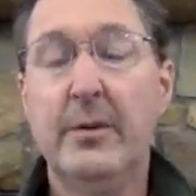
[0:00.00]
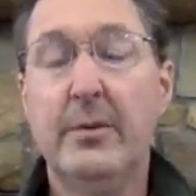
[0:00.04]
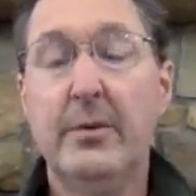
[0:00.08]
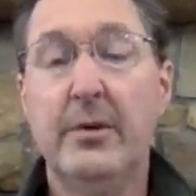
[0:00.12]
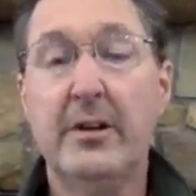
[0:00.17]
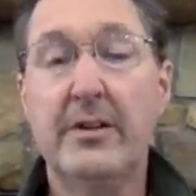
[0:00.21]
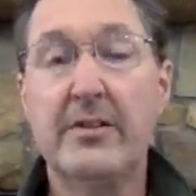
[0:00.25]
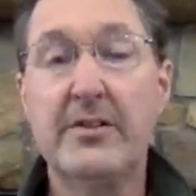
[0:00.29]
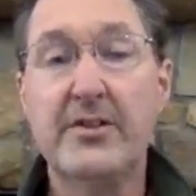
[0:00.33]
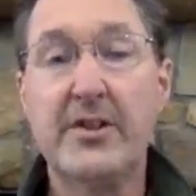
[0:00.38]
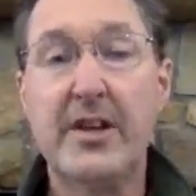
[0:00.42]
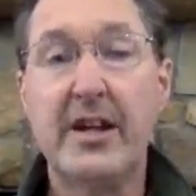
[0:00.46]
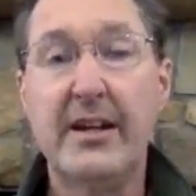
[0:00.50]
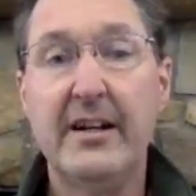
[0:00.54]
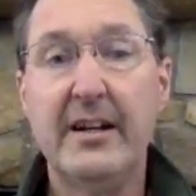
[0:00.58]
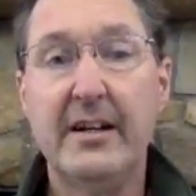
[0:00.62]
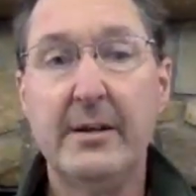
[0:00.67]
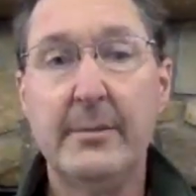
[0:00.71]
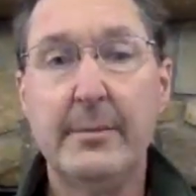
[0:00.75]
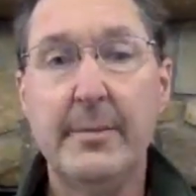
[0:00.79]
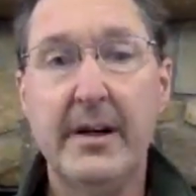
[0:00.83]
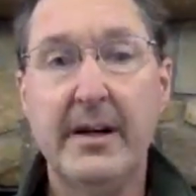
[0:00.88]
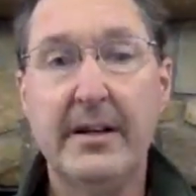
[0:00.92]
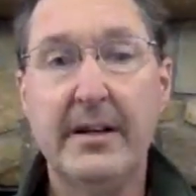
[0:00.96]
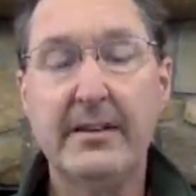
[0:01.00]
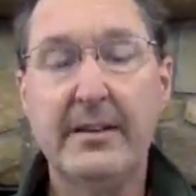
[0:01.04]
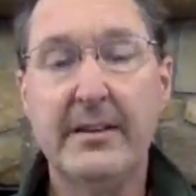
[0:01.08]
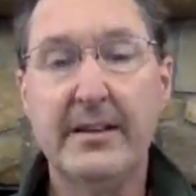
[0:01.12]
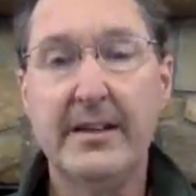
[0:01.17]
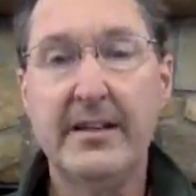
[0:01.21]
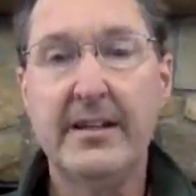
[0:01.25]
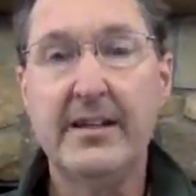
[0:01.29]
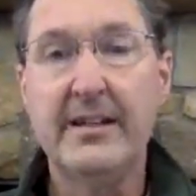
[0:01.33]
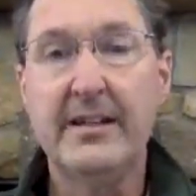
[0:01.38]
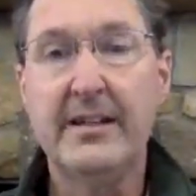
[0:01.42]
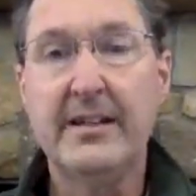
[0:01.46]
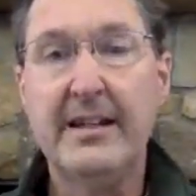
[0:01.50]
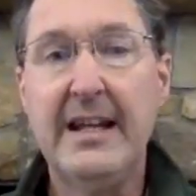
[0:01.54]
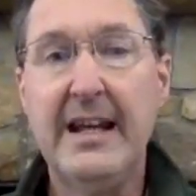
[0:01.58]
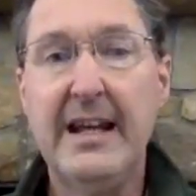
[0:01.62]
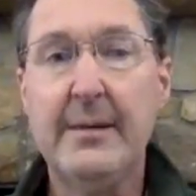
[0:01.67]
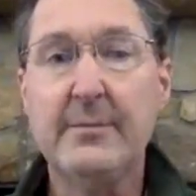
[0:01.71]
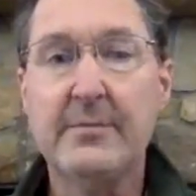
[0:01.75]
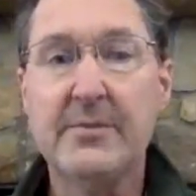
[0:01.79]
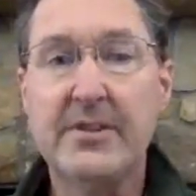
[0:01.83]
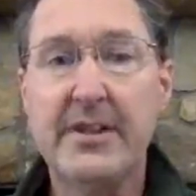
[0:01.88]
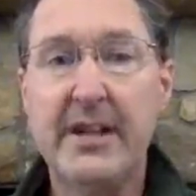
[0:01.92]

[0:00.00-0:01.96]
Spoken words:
We're excited about the camp